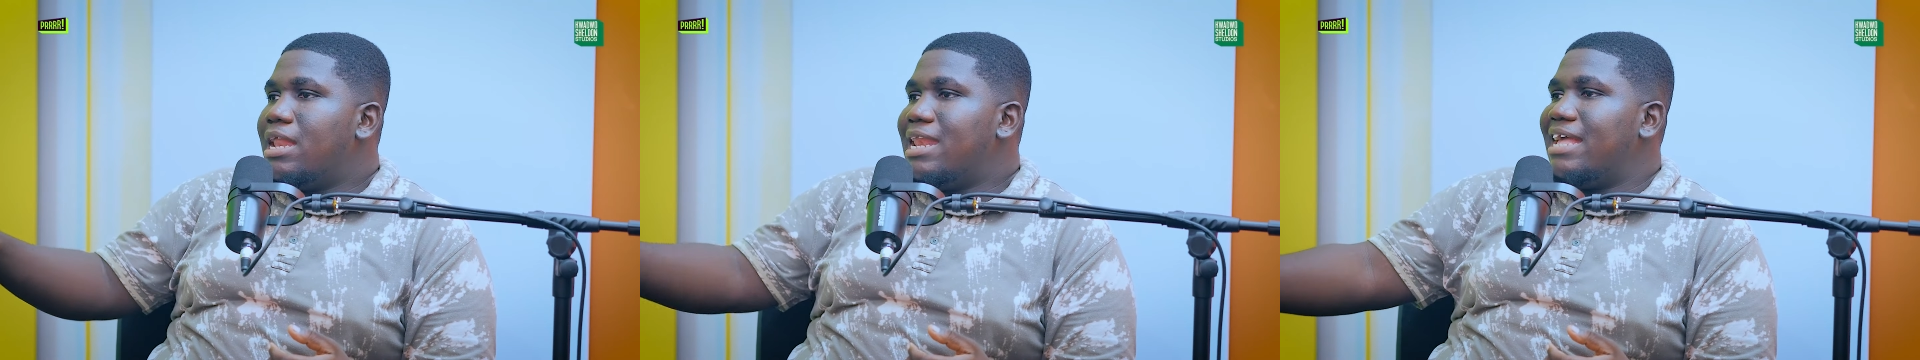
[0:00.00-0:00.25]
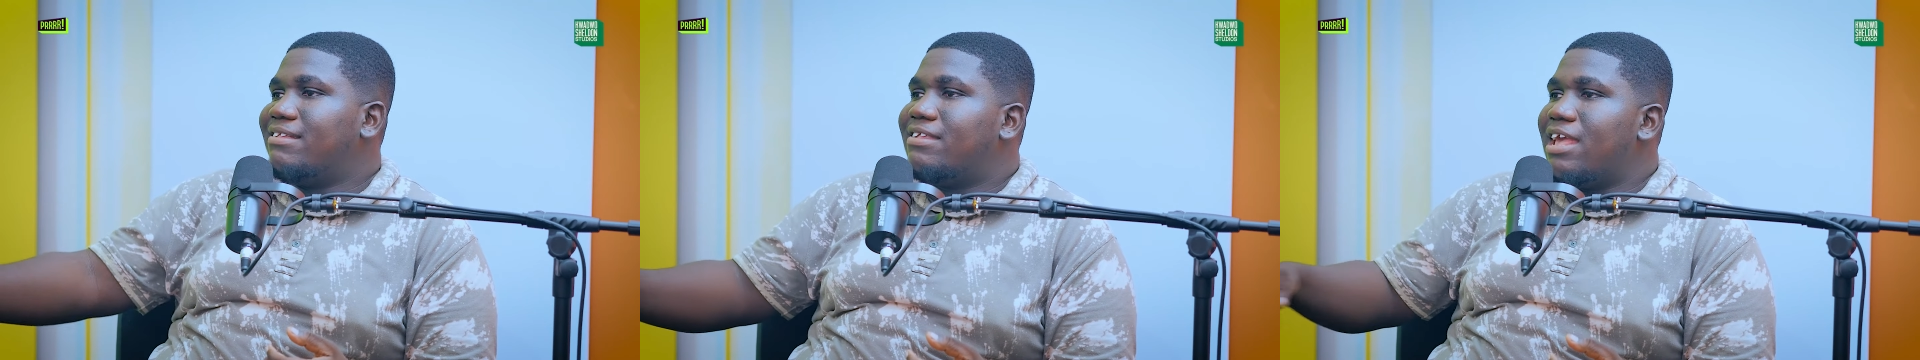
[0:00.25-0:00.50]

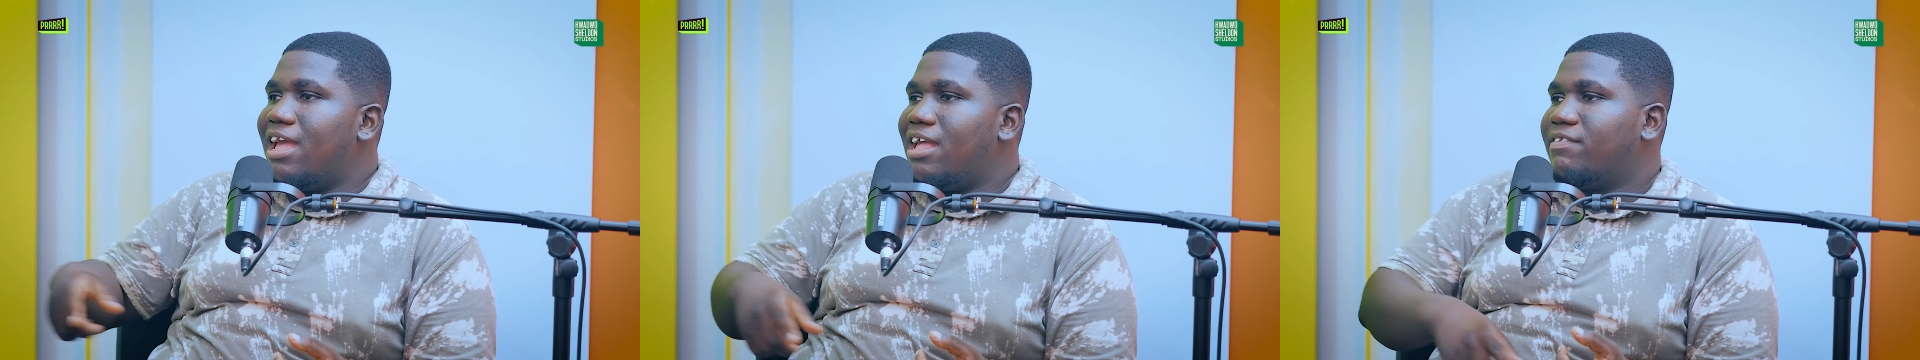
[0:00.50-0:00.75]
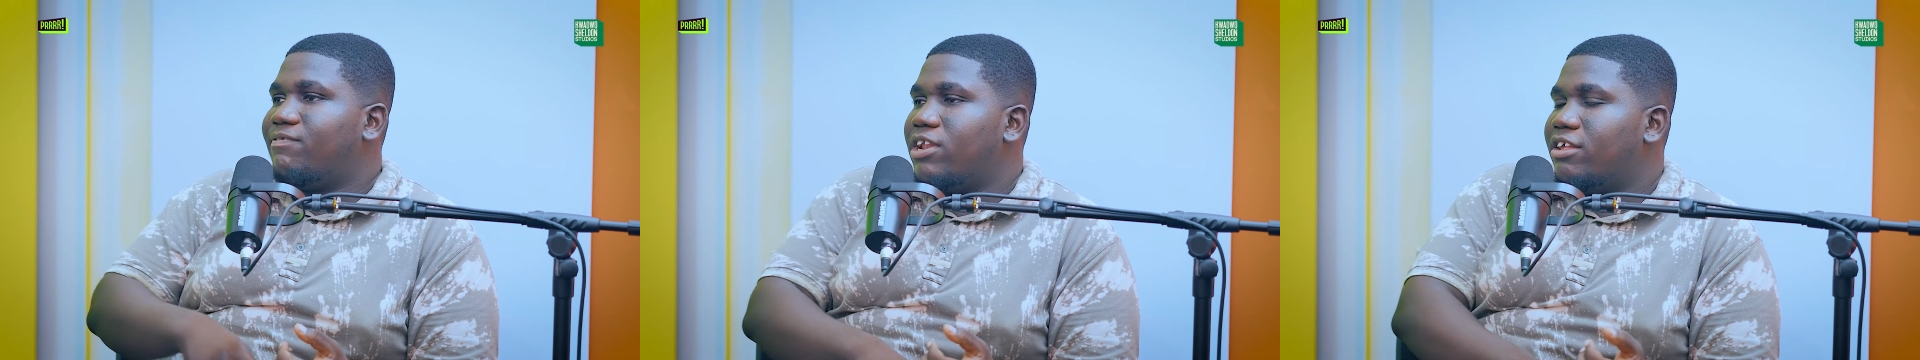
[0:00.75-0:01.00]
Next year
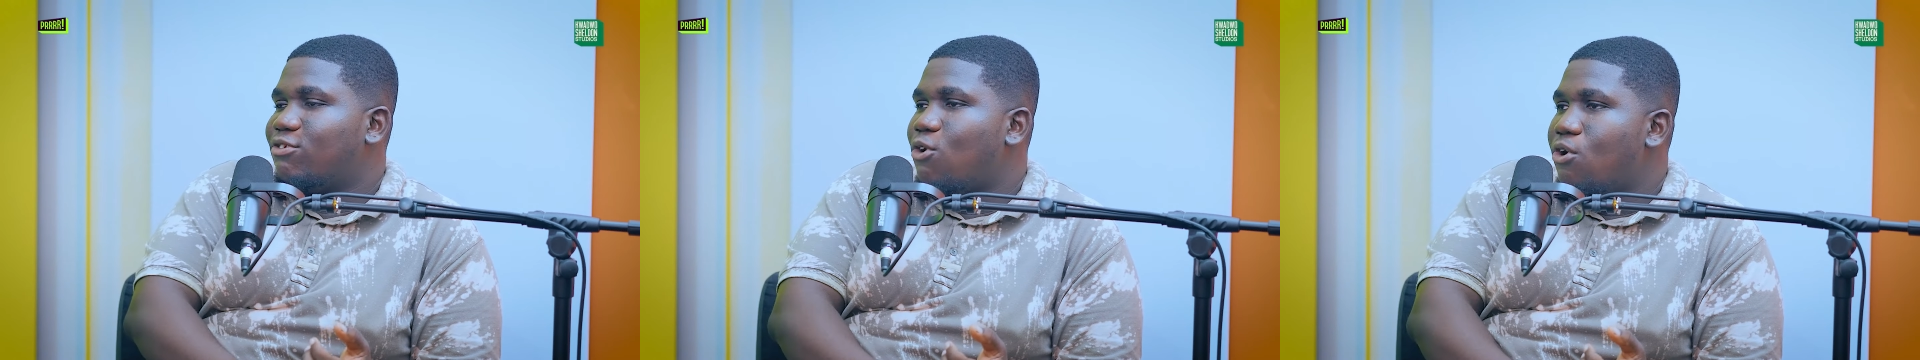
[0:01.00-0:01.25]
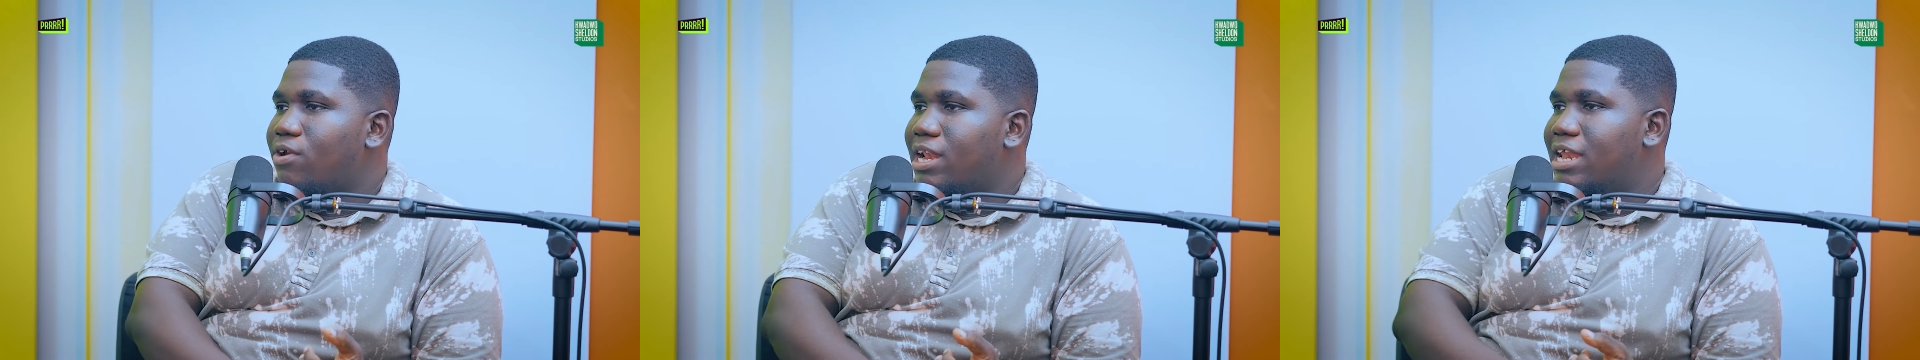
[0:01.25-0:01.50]
is for the
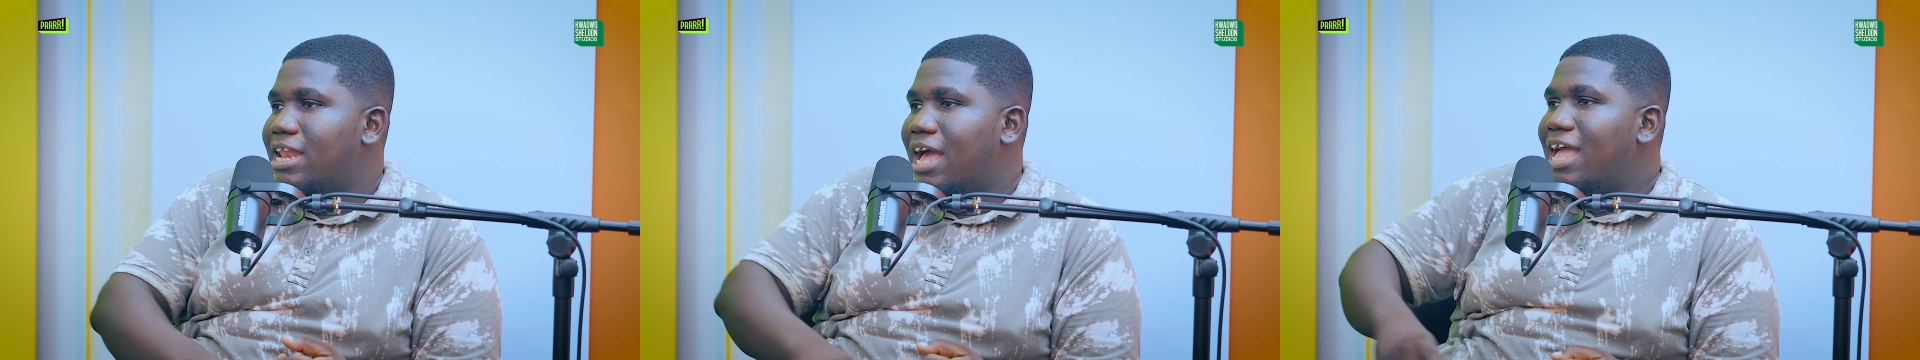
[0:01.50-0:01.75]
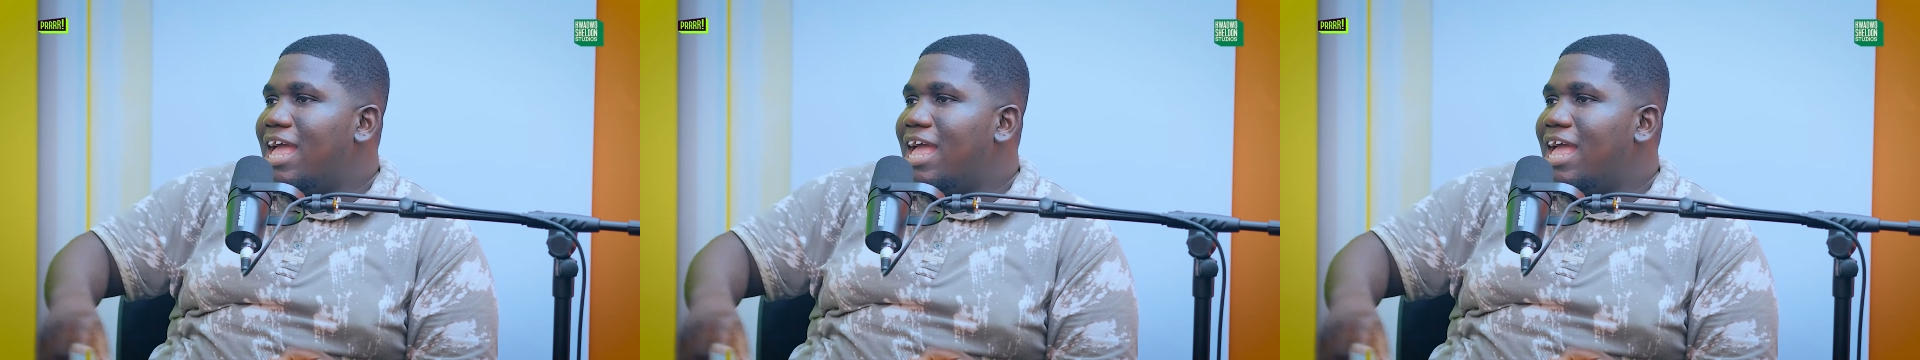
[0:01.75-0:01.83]
scoring leader.